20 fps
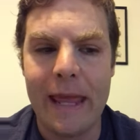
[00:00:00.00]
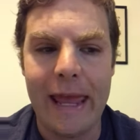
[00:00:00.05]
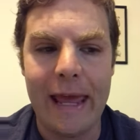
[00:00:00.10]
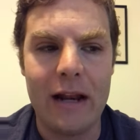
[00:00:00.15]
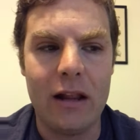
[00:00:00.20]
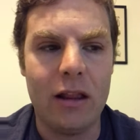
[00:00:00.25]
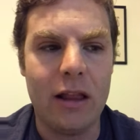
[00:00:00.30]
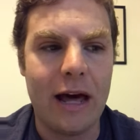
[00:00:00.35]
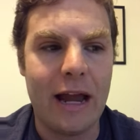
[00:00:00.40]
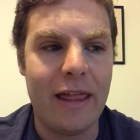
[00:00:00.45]

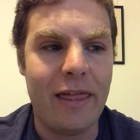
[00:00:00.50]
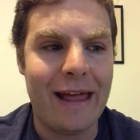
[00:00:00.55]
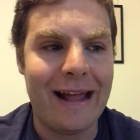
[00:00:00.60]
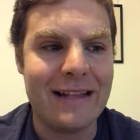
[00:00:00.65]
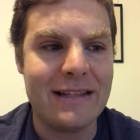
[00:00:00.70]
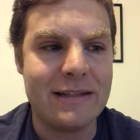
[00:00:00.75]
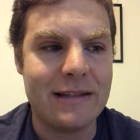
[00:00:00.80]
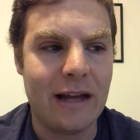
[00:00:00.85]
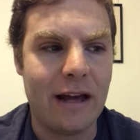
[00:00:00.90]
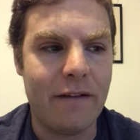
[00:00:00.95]
and a lot of
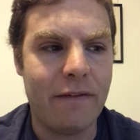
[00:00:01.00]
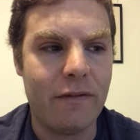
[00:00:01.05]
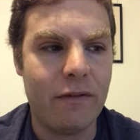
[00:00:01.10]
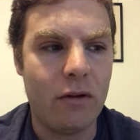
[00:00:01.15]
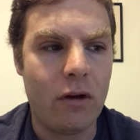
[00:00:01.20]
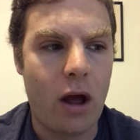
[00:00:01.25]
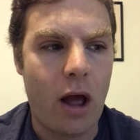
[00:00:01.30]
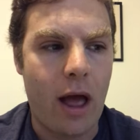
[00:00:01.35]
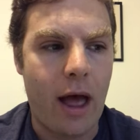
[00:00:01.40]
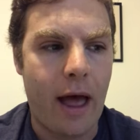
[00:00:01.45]
that stuff
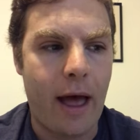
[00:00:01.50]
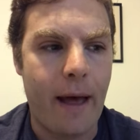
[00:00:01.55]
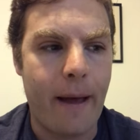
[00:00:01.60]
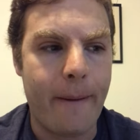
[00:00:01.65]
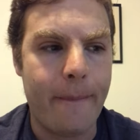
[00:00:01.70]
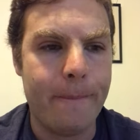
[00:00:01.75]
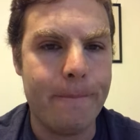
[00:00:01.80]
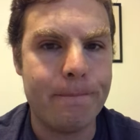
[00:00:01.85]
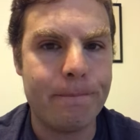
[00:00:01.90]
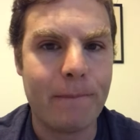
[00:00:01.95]

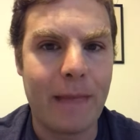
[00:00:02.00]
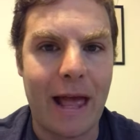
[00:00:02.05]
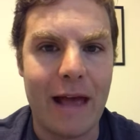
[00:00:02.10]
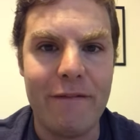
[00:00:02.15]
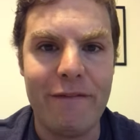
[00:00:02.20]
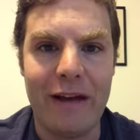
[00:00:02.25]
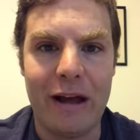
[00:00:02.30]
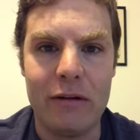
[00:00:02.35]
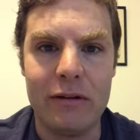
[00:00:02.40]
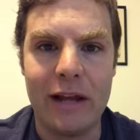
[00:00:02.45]
I
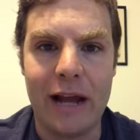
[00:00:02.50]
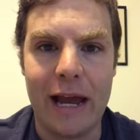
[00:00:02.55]
found